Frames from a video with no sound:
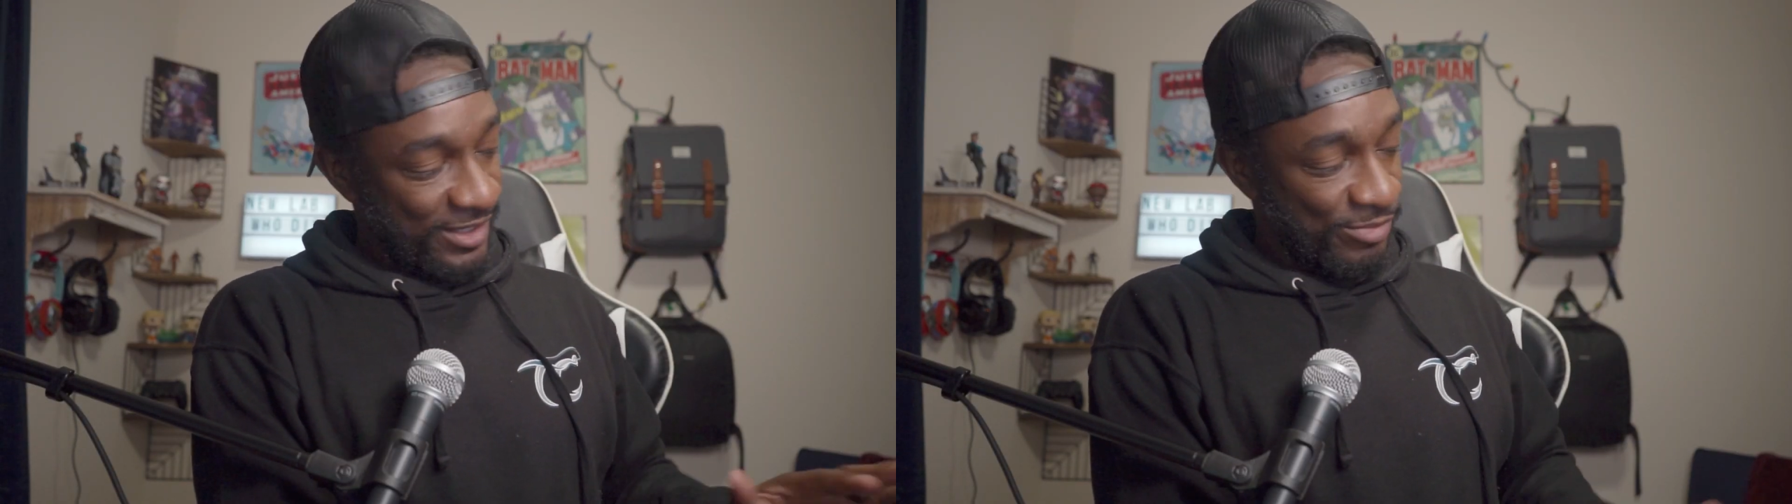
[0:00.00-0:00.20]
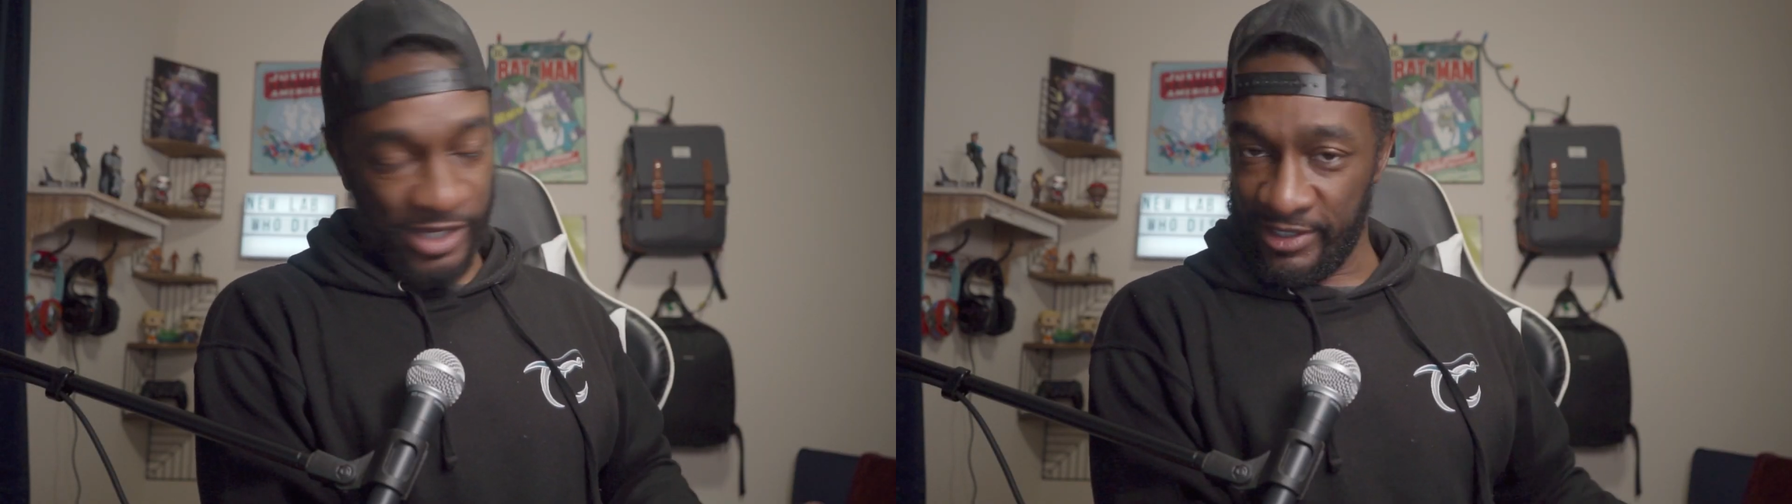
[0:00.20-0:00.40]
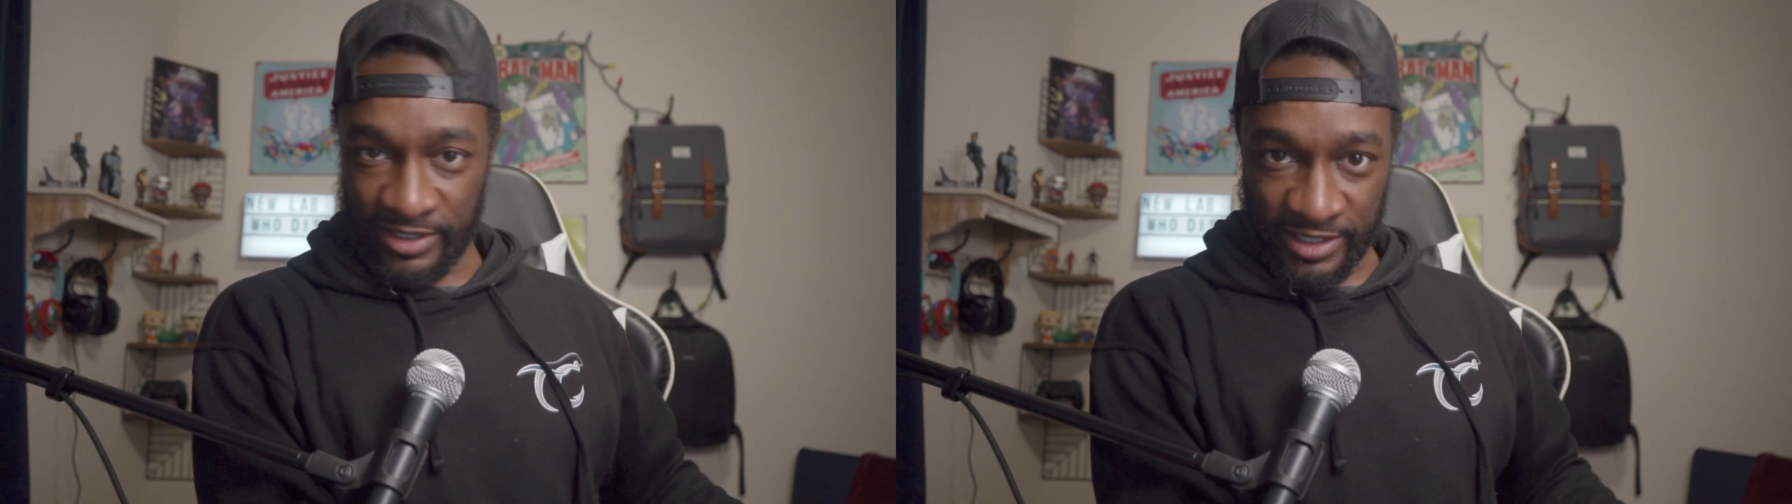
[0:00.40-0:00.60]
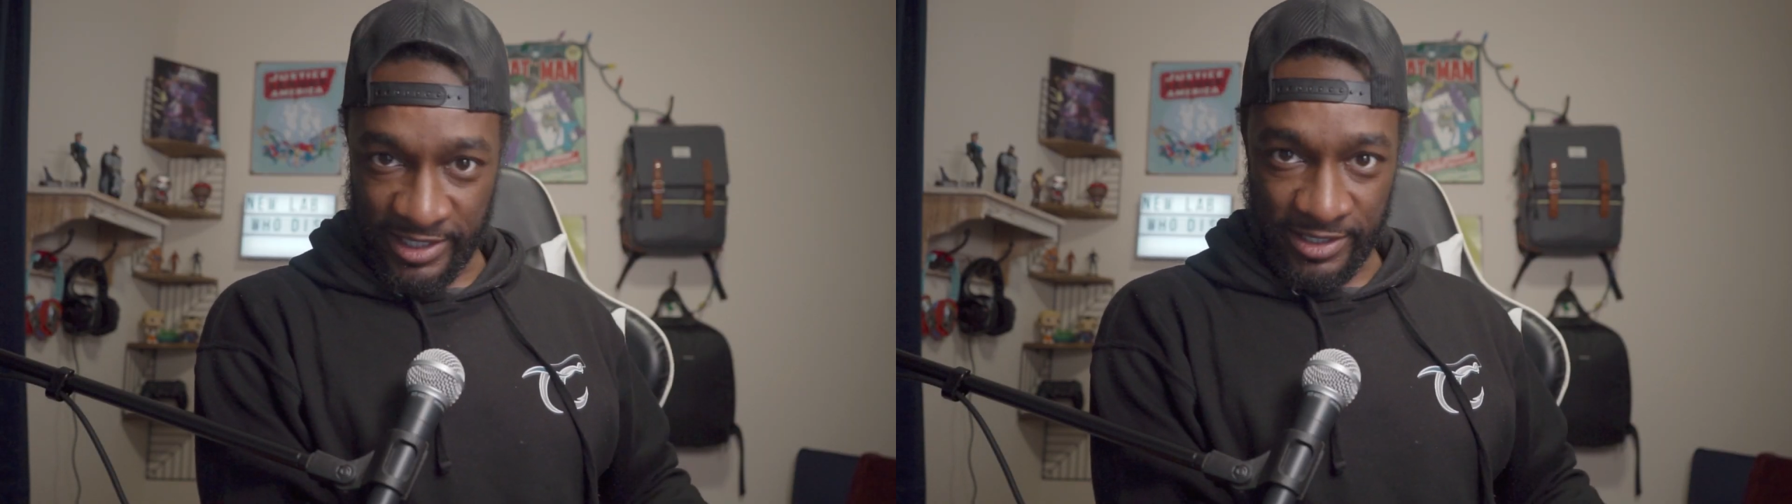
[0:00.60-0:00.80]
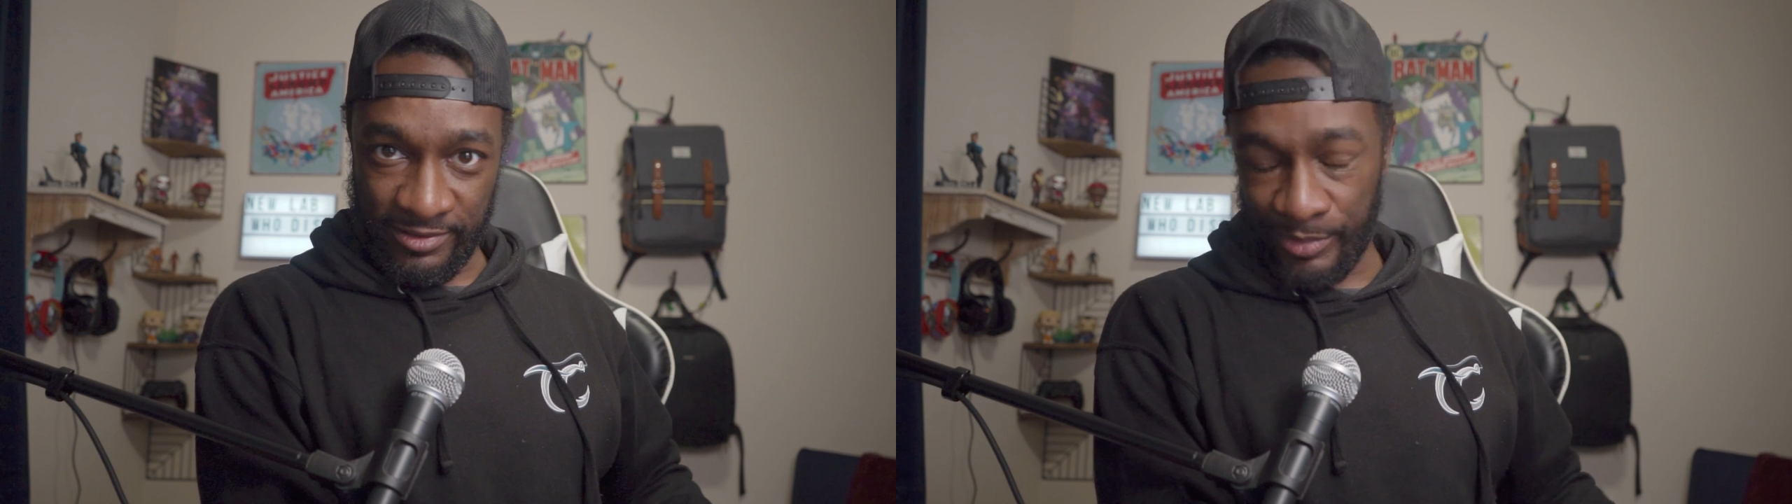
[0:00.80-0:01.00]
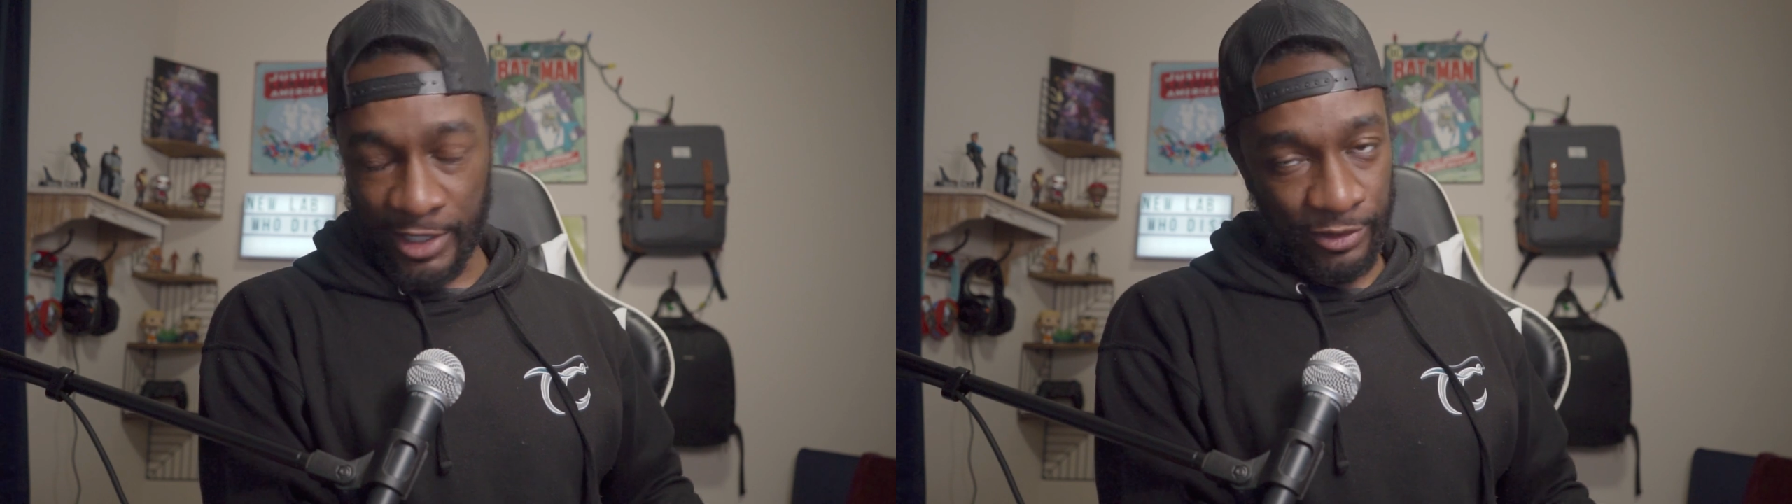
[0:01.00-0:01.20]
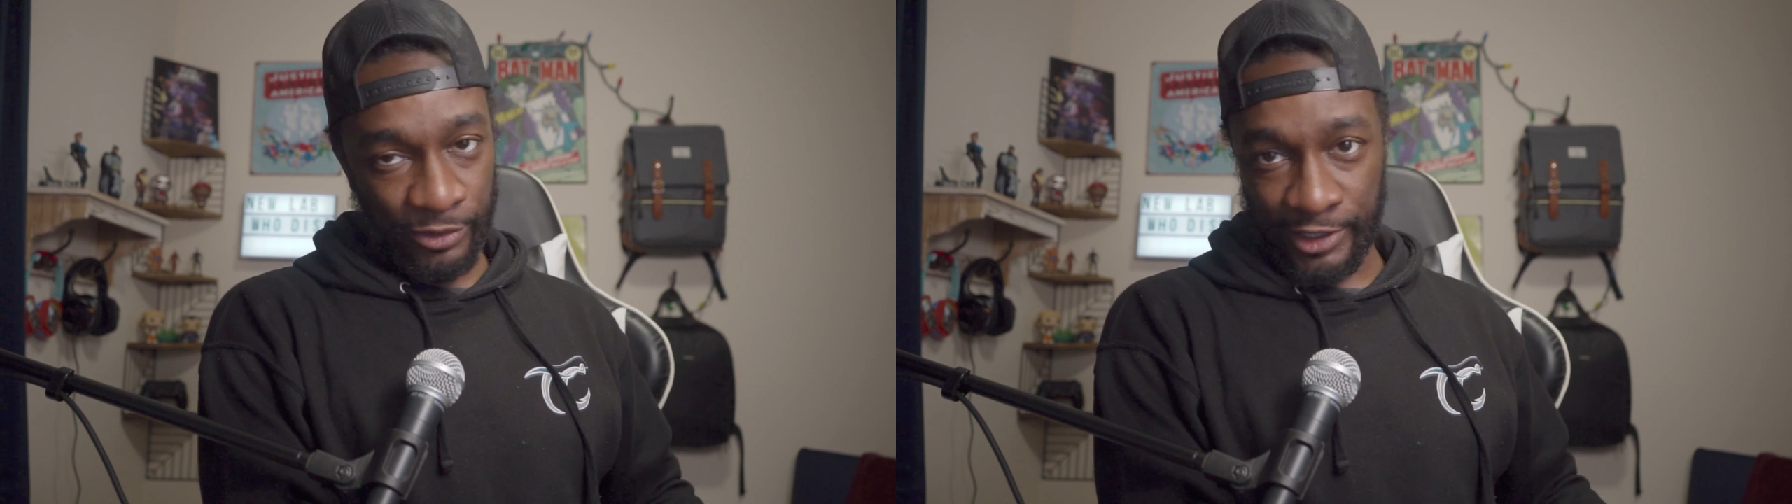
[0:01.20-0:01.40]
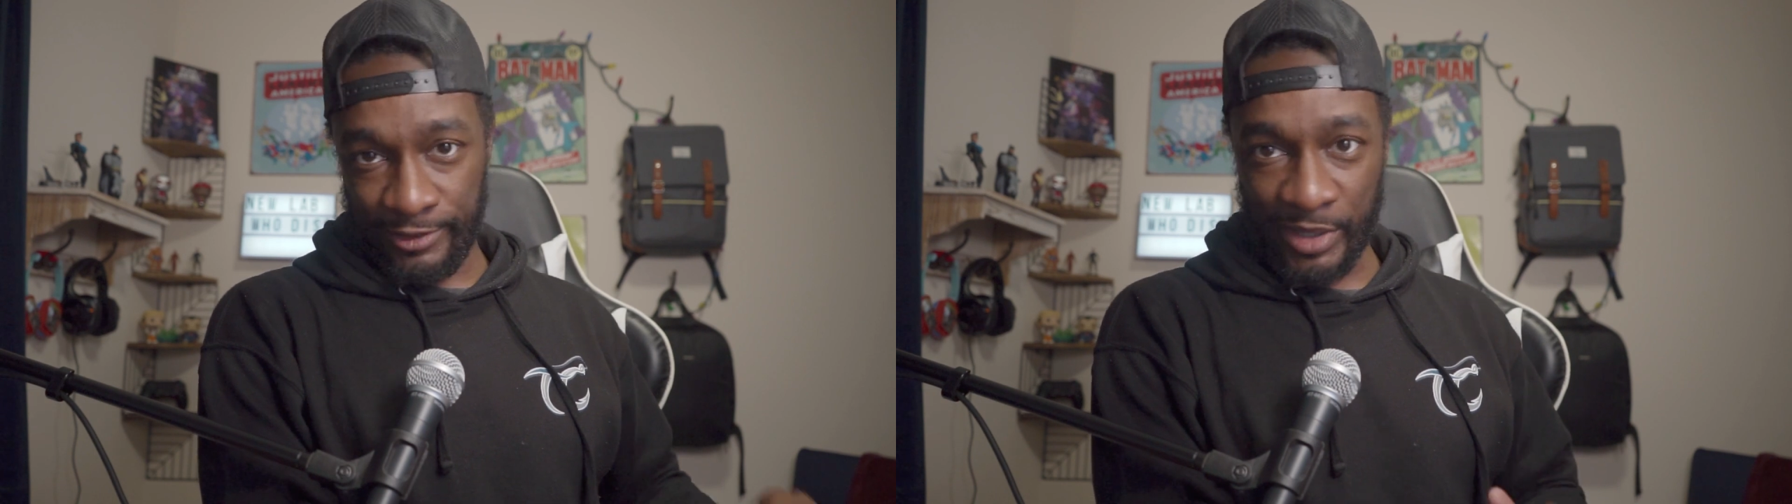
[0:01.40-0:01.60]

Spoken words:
because again, paranoid